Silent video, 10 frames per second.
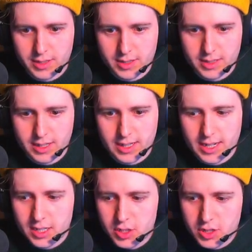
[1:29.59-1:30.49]
I also
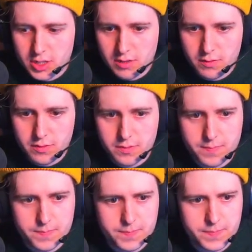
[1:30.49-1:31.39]
notice that this biome has
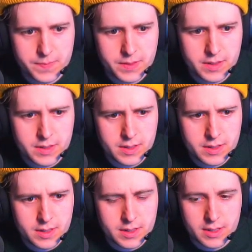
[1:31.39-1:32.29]
ice fishing
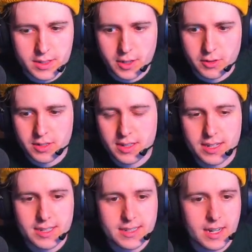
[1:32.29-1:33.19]
spots. This makes
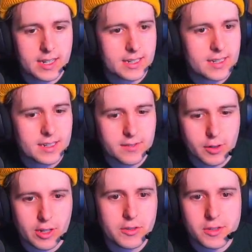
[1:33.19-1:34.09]
sense, and gives me
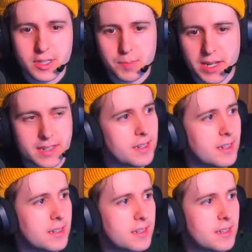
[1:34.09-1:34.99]
another reason to find the
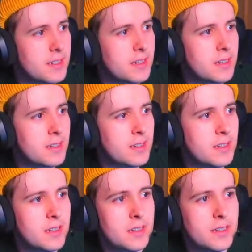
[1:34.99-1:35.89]
trader to get a
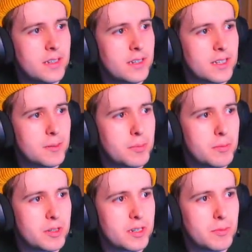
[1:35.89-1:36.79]
new rod. I
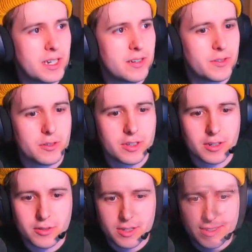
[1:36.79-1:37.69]
continue going the
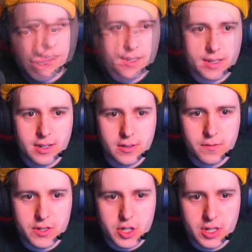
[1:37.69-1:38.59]
entire way around the
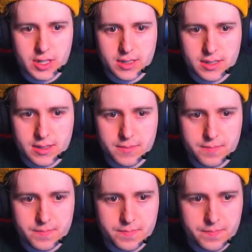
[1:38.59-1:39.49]
island, and do notice some
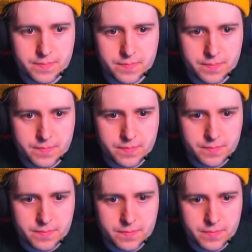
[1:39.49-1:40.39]
odd clusters of
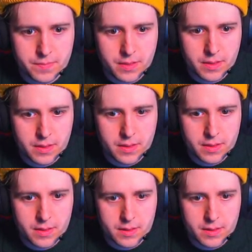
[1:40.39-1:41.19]
rocks blocking my way in.